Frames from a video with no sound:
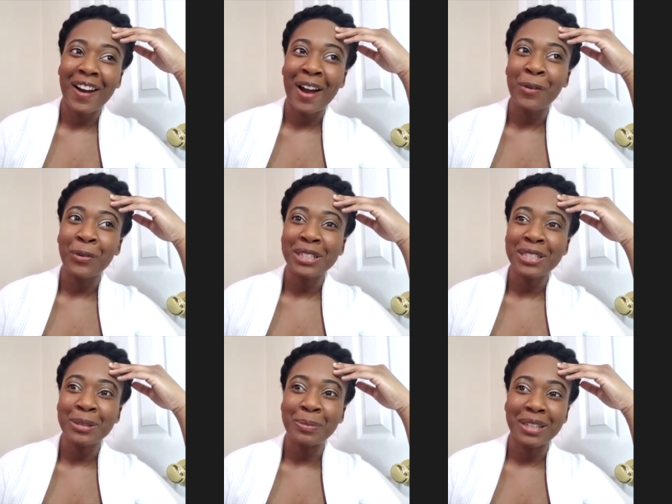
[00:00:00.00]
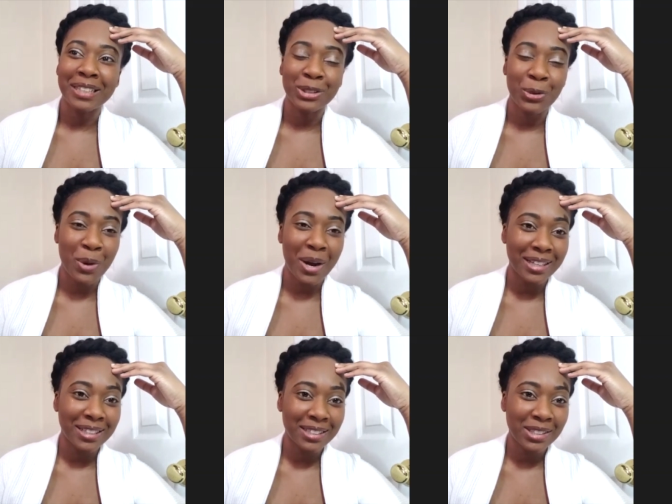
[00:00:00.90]
i only submitted
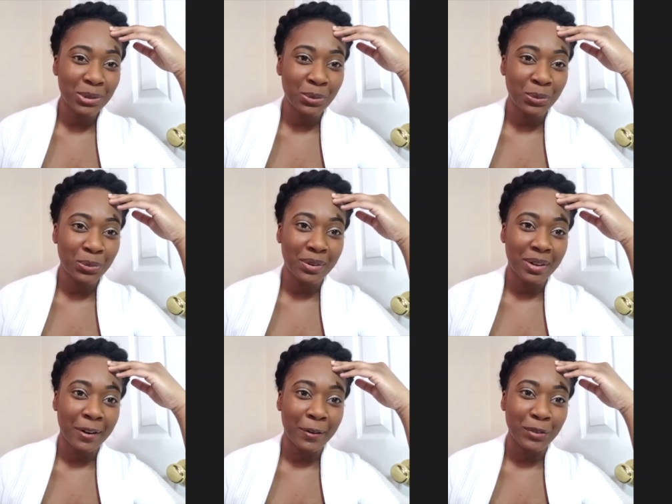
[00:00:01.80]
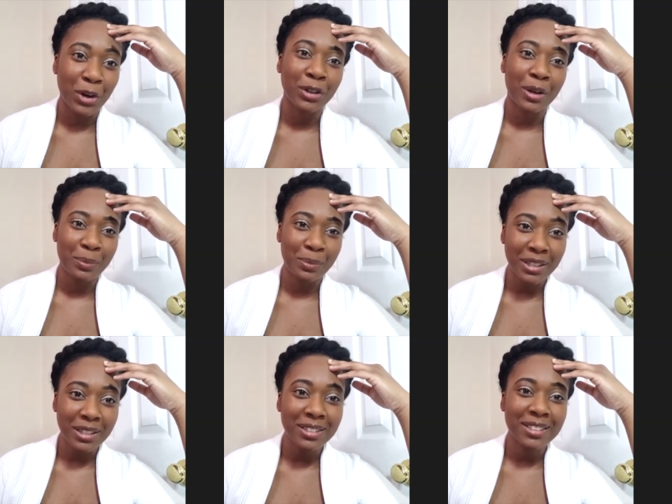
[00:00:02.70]
twice to um, yarn
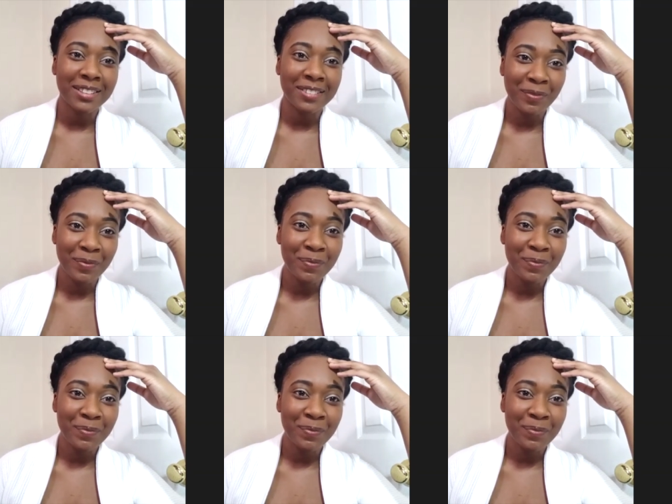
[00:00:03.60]
companies that's a